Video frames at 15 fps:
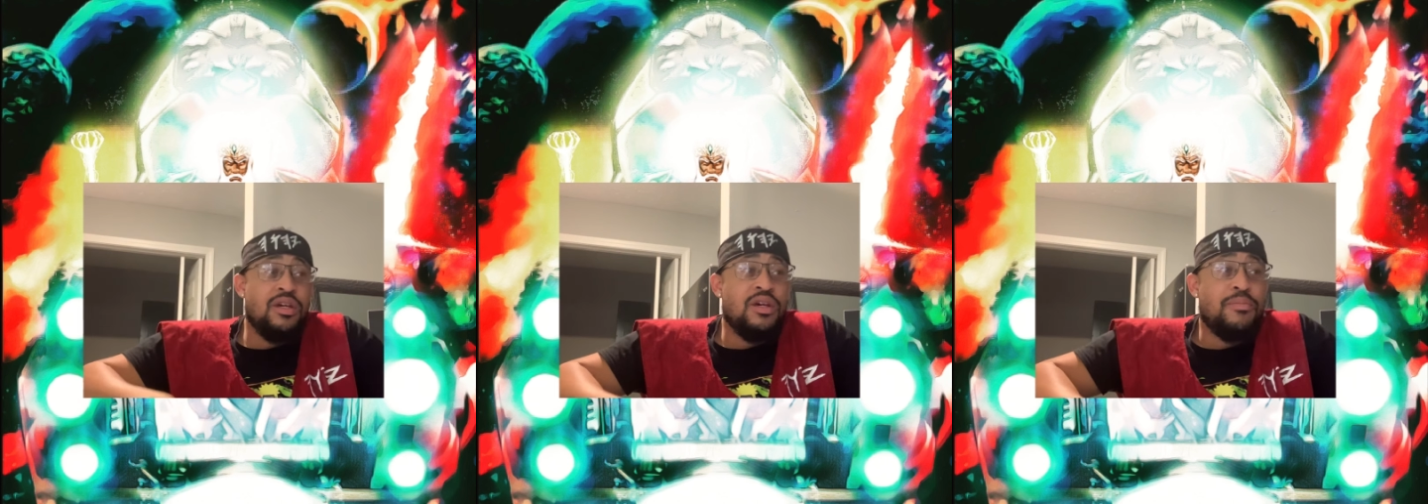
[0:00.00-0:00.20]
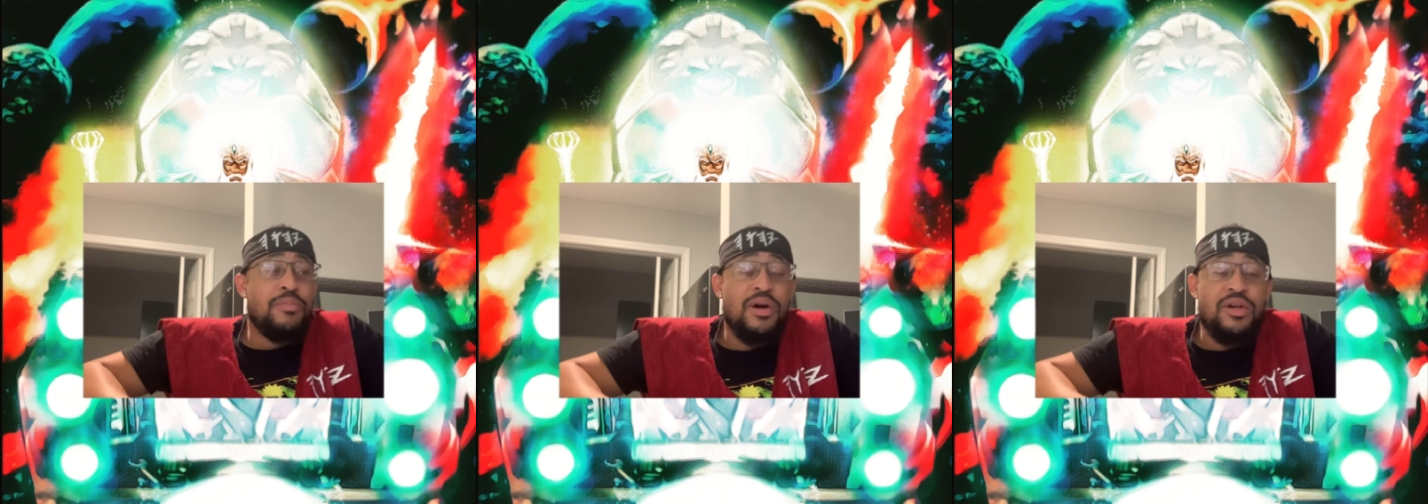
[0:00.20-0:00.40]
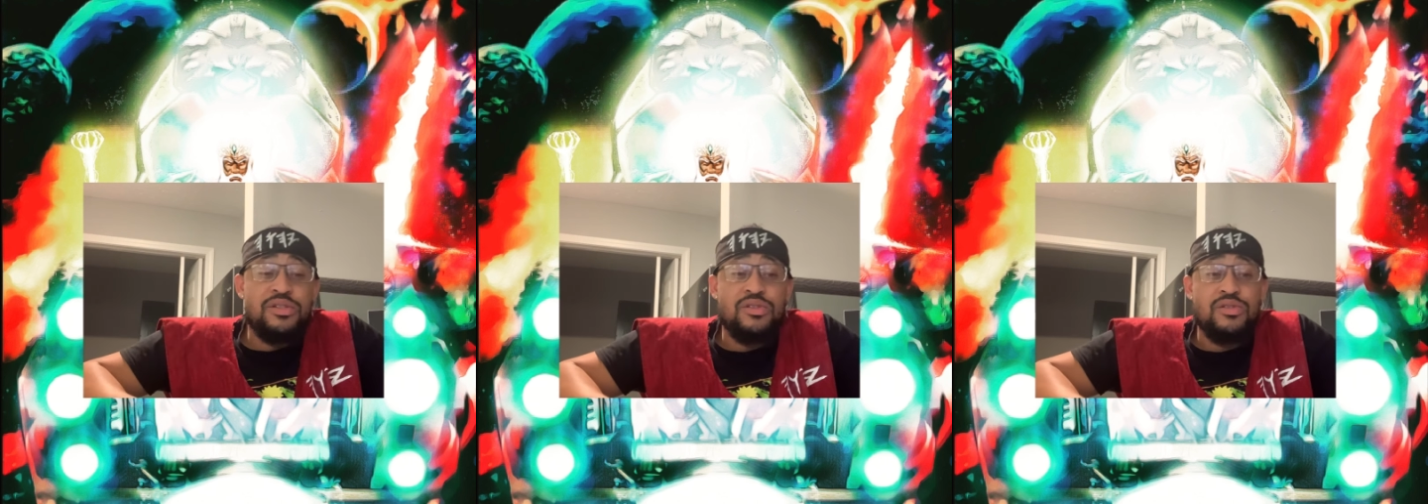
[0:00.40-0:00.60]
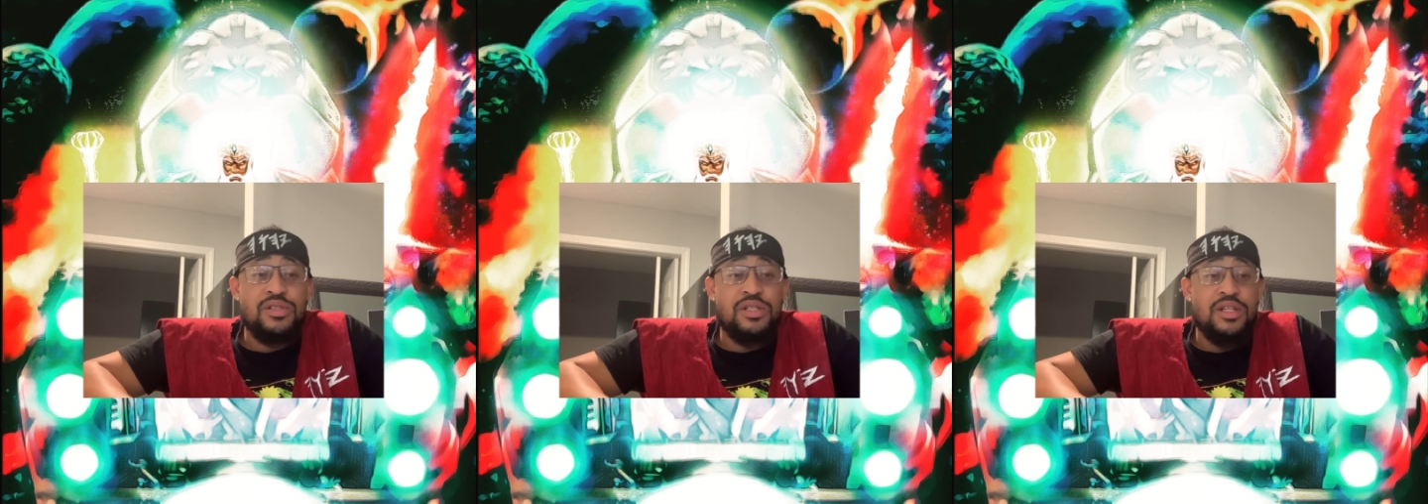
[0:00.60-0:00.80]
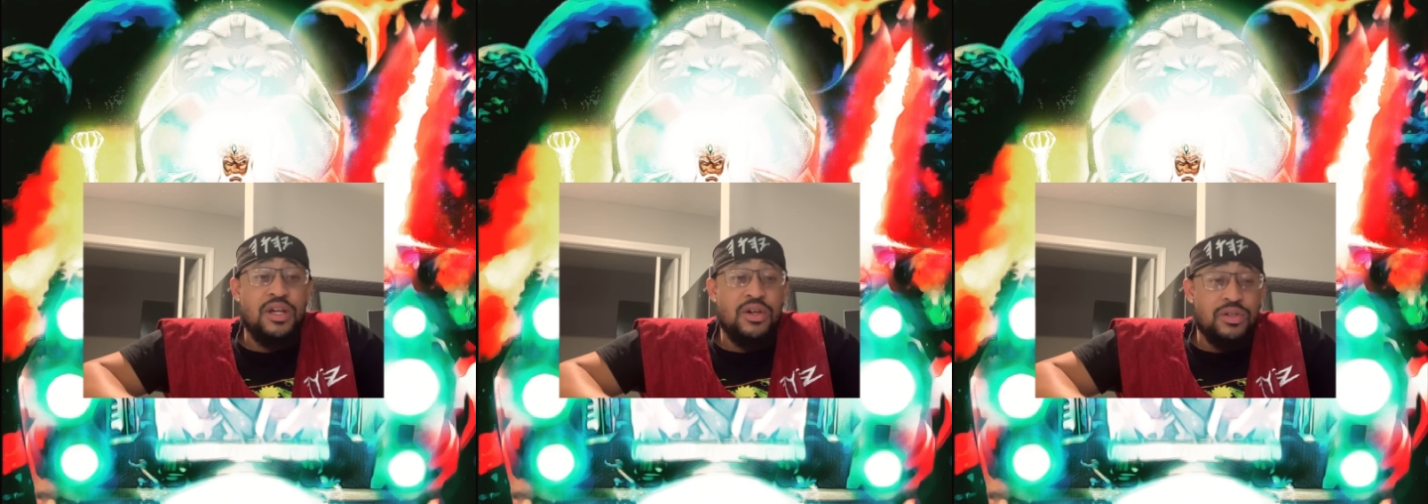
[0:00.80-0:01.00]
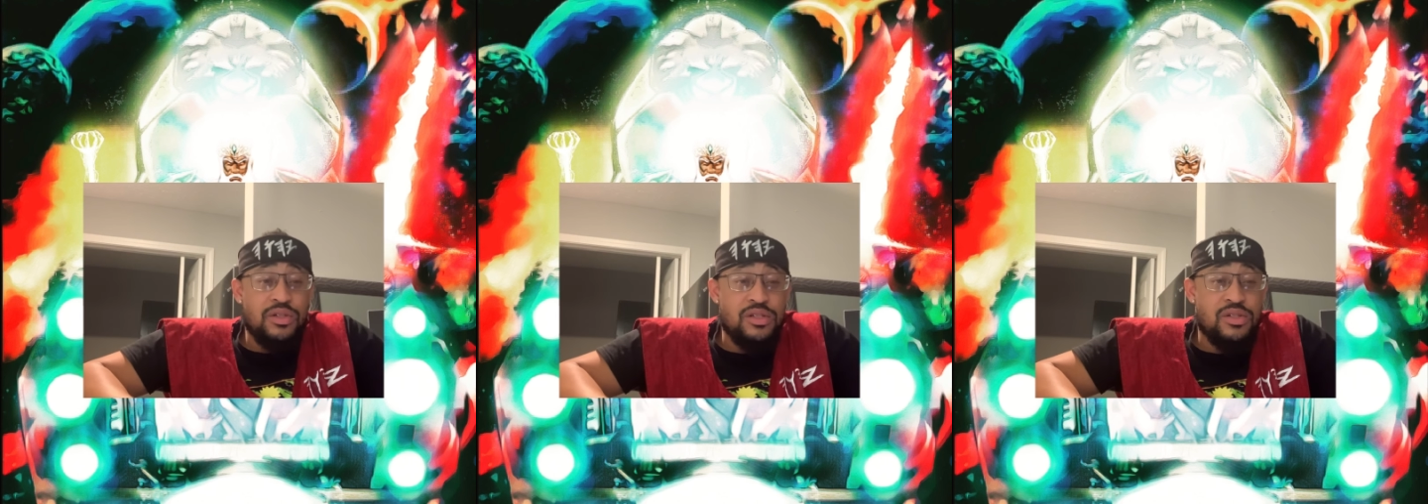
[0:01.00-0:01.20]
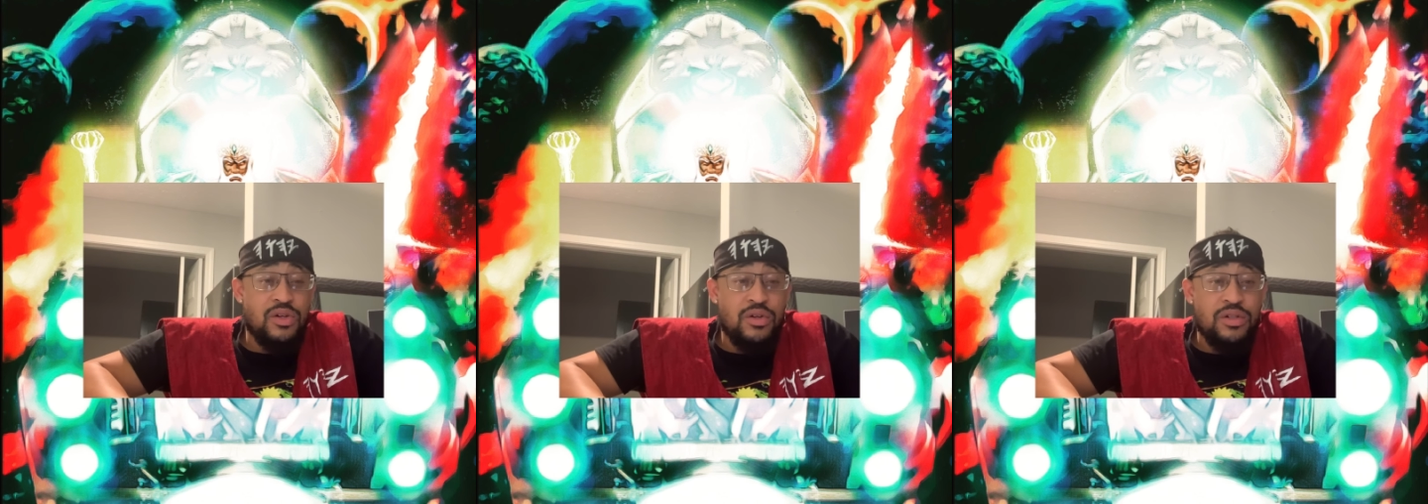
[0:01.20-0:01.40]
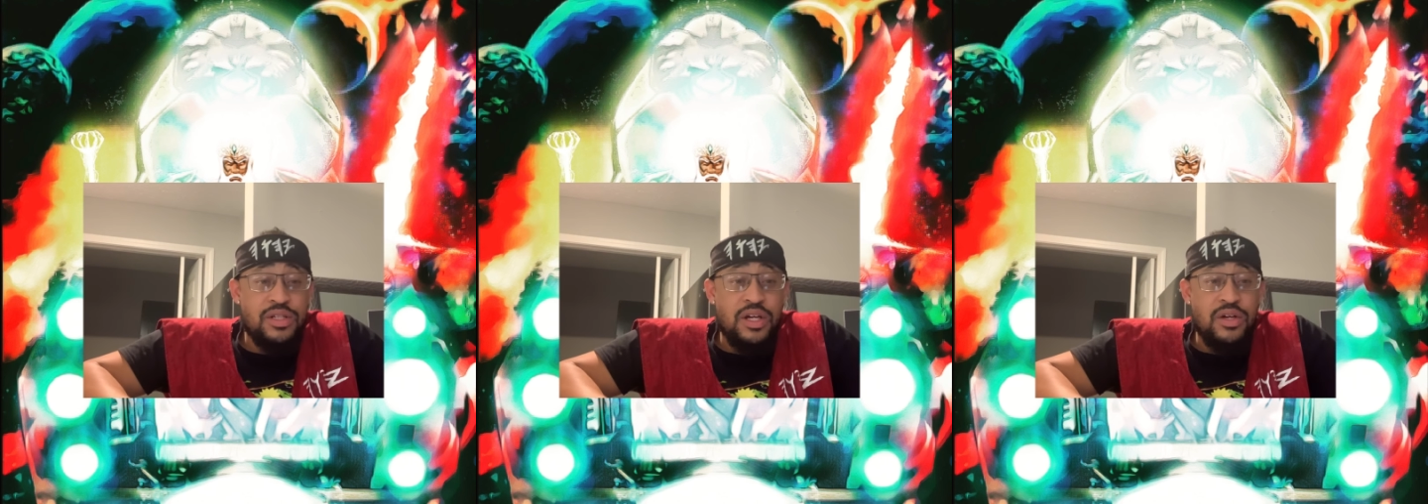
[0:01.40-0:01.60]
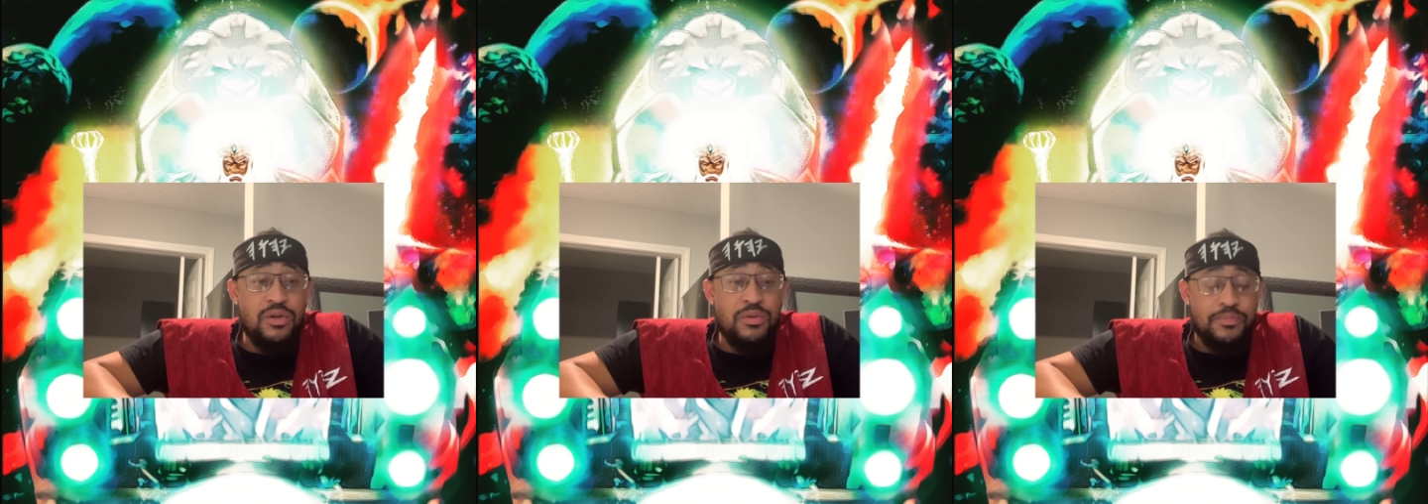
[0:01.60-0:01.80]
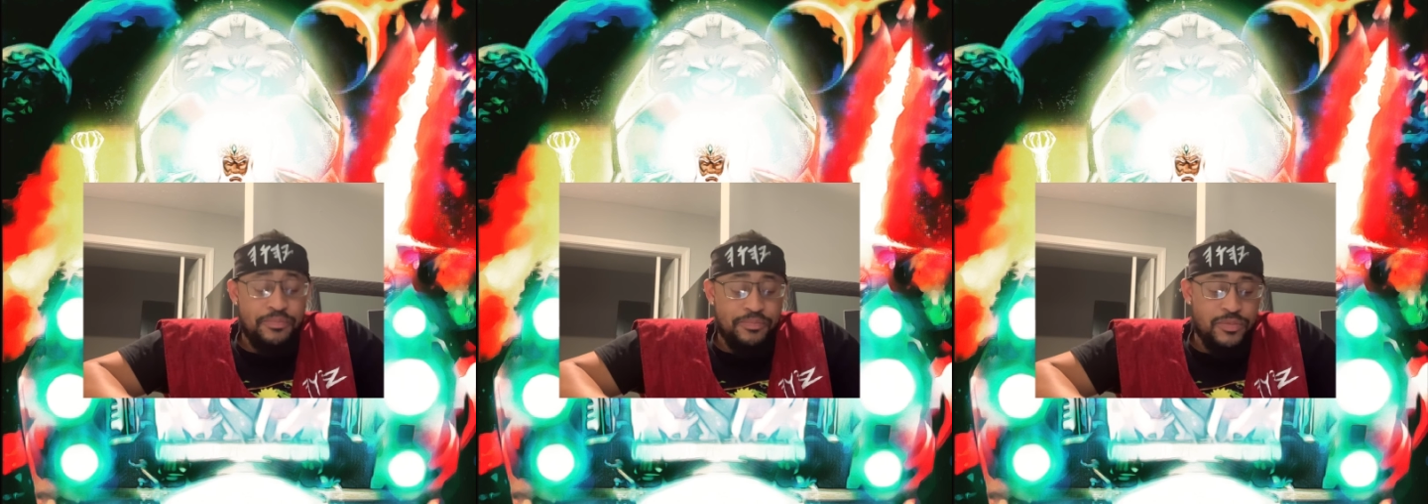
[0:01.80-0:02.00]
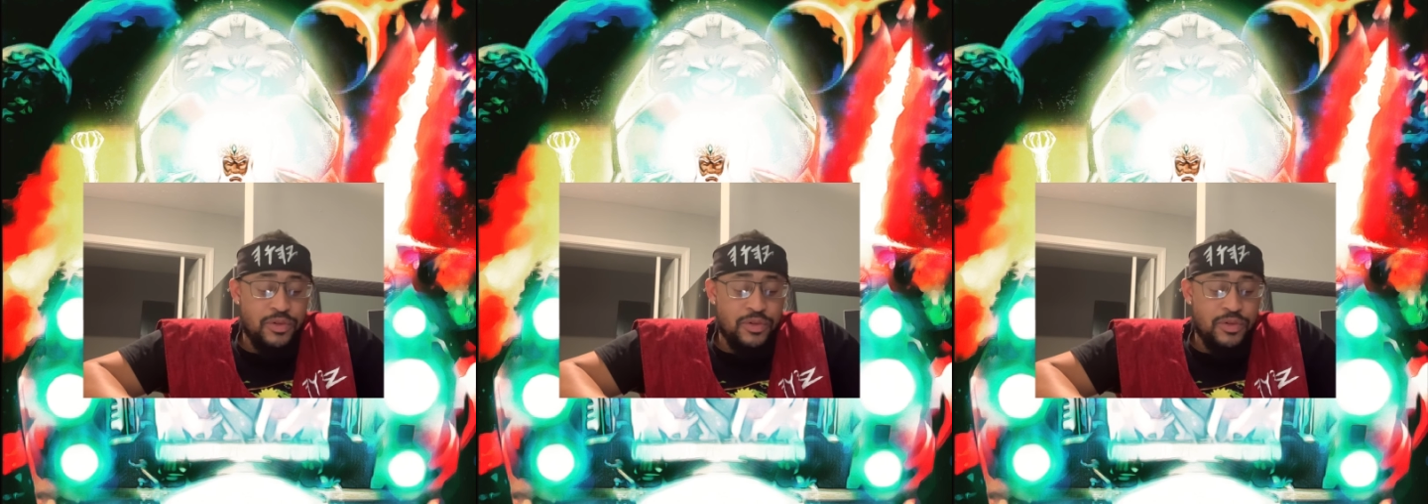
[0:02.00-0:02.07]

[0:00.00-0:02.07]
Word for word: apostles and elders on down,